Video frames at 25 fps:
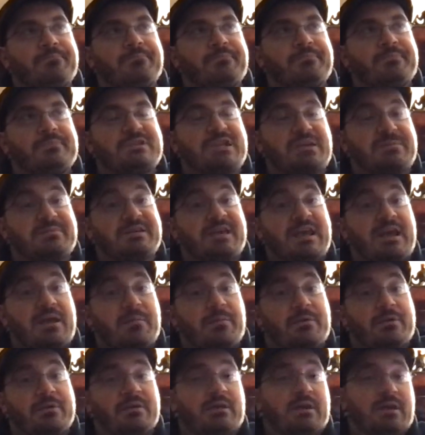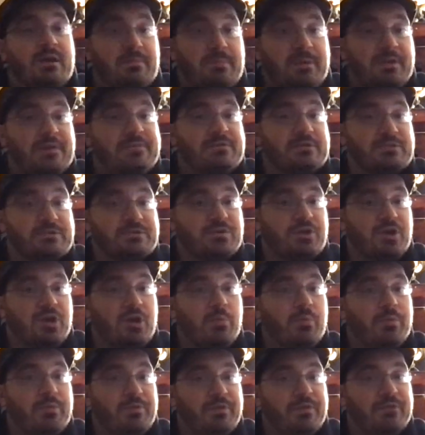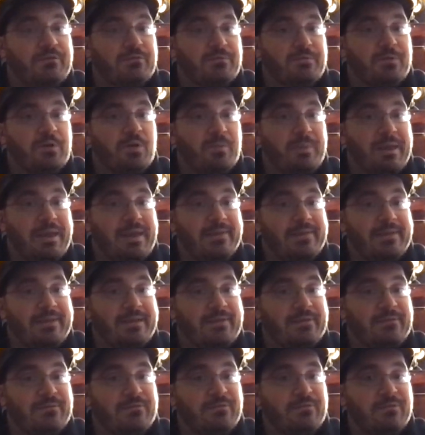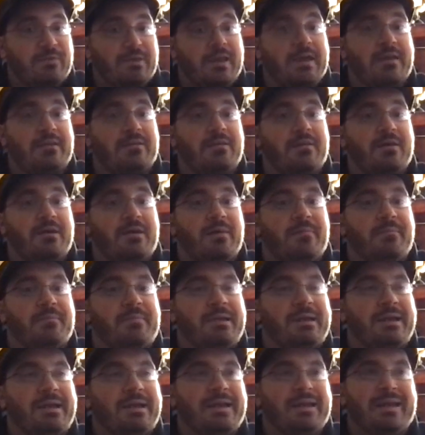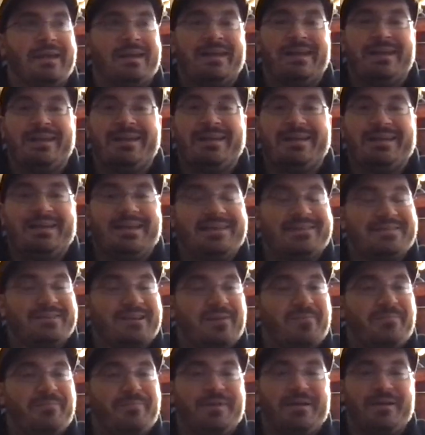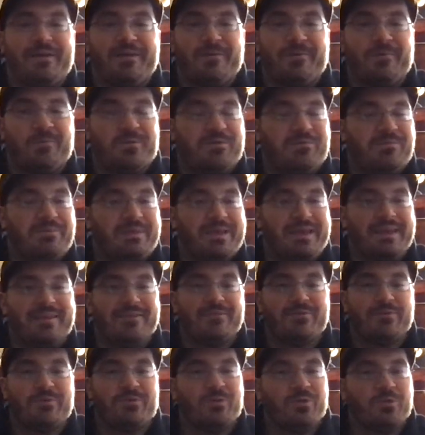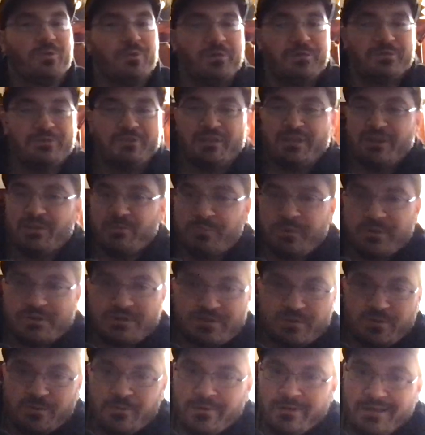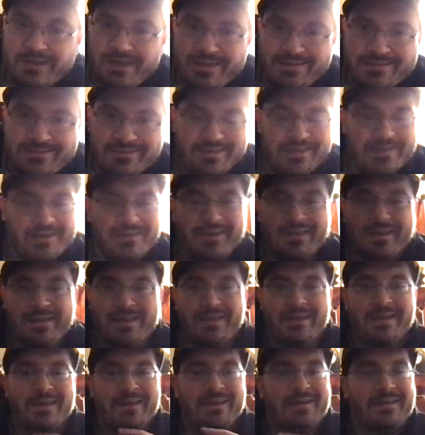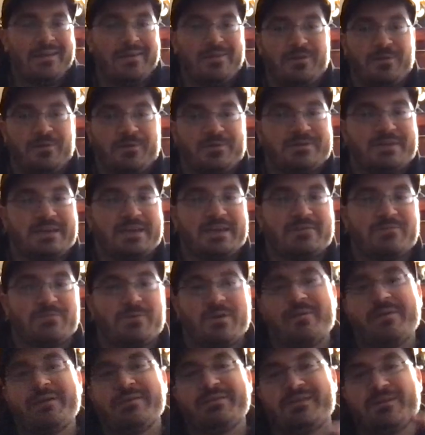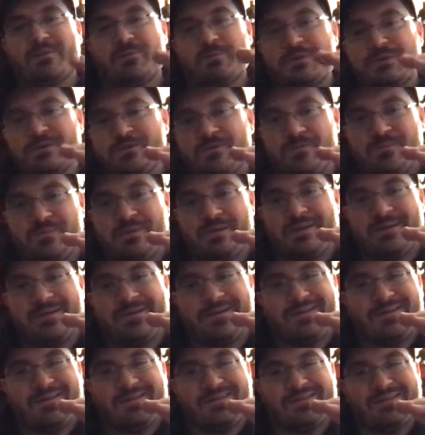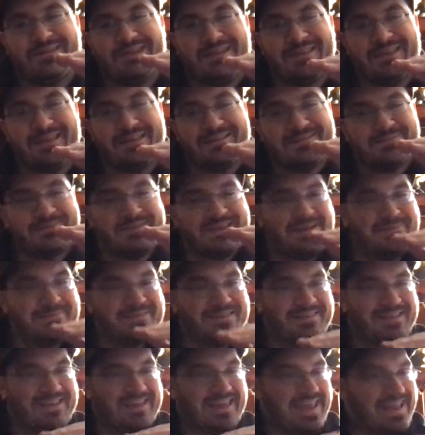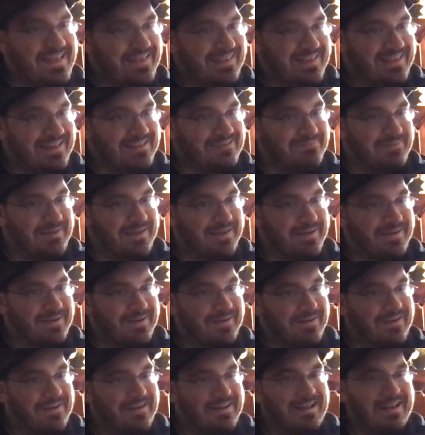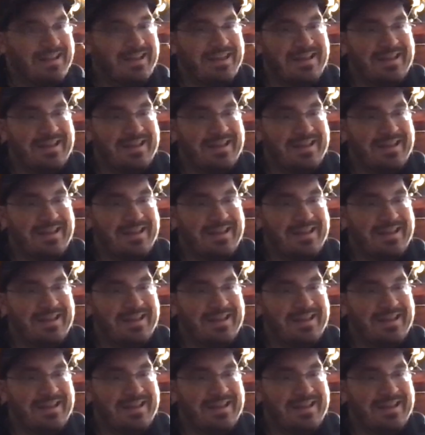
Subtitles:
James Cameron did an amazing job with this film, Aliens, and it's up there with me. It's so close to the original. It's like there are days where I like the original better, and then sometimes I like Aliens better.